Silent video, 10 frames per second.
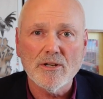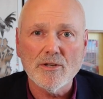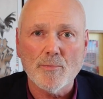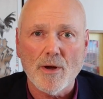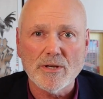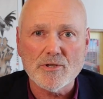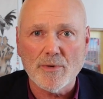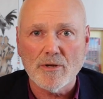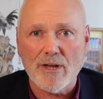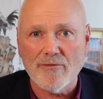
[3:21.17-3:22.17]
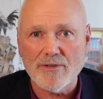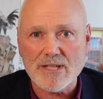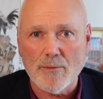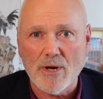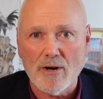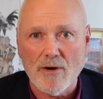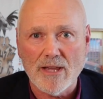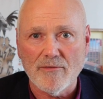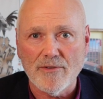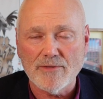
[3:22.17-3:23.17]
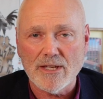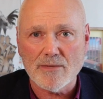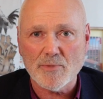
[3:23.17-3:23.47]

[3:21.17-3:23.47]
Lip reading: you probably should be looking for somewhere around the 50th